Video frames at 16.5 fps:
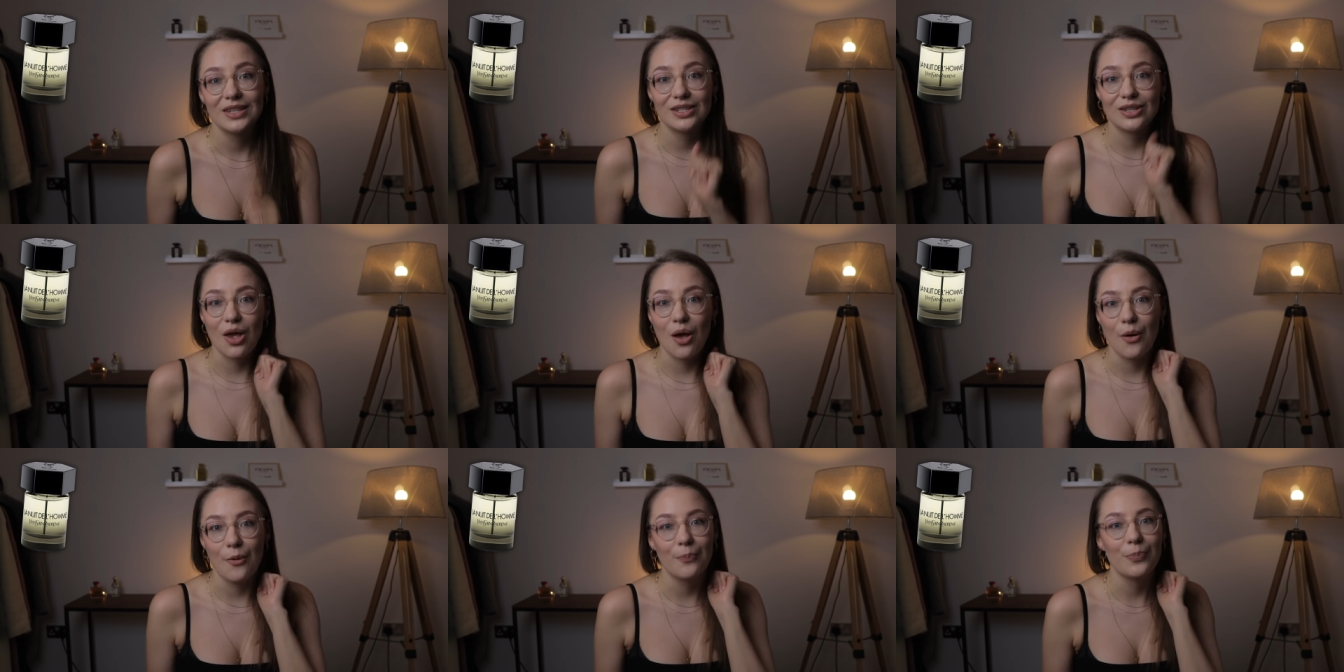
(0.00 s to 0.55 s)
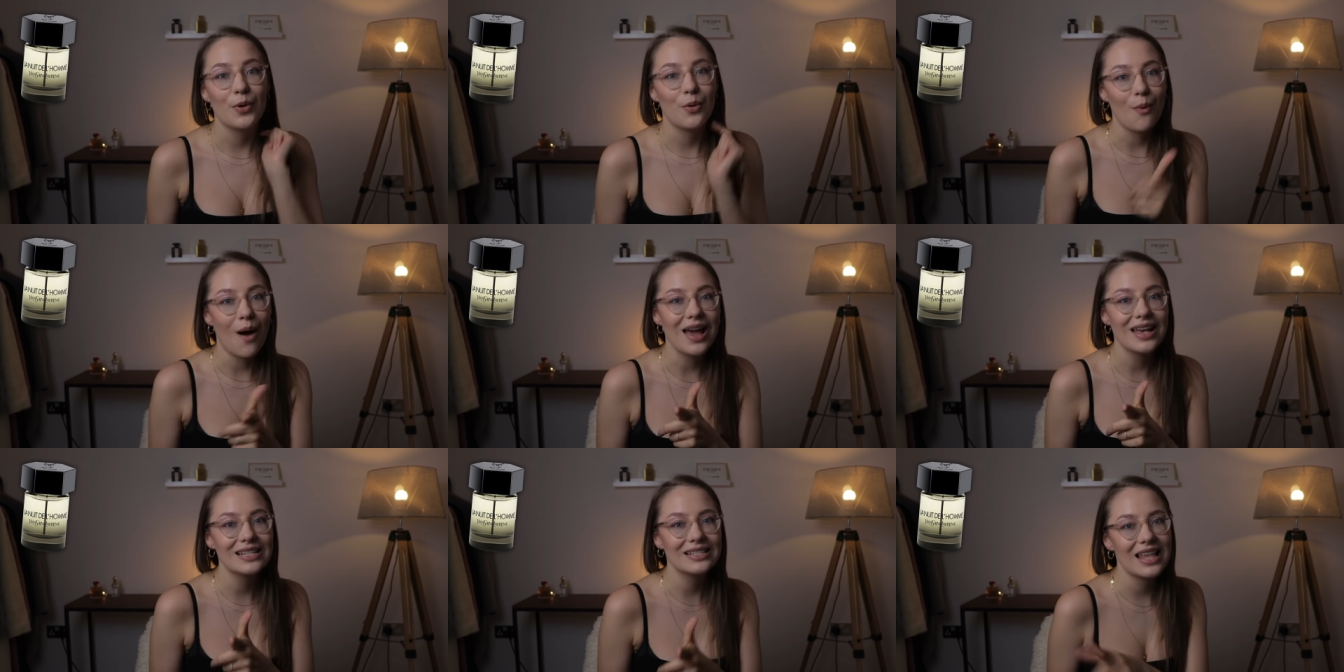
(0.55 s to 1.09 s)
So
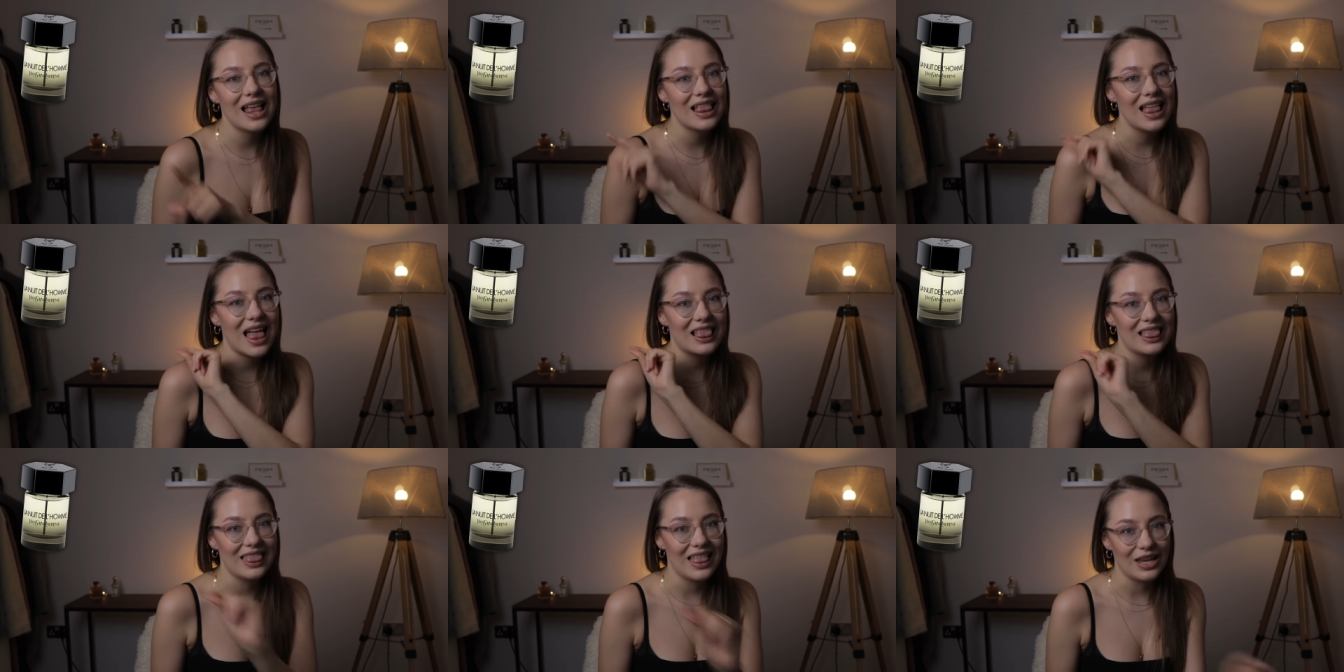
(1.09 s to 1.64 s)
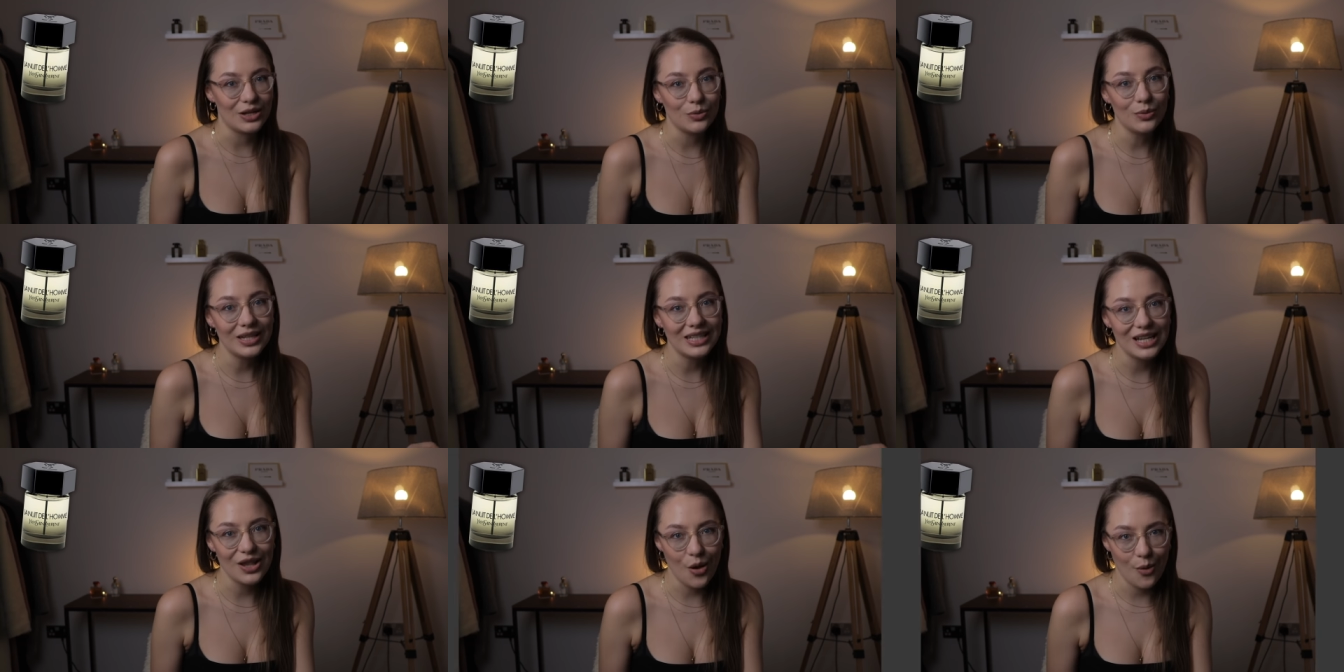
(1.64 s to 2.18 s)
YSL La Nuit de